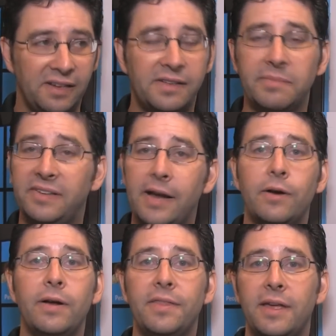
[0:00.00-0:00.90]
System
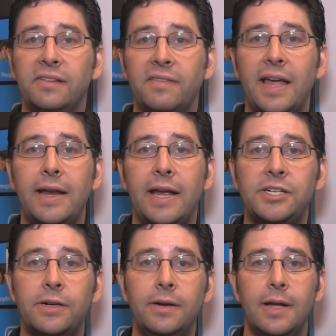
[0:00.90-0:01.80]
Center and things of that
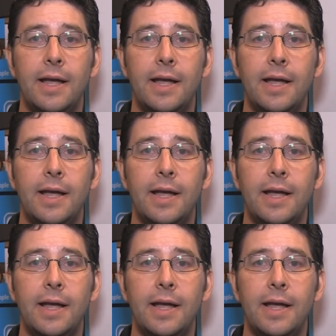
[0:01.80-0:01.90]
nature,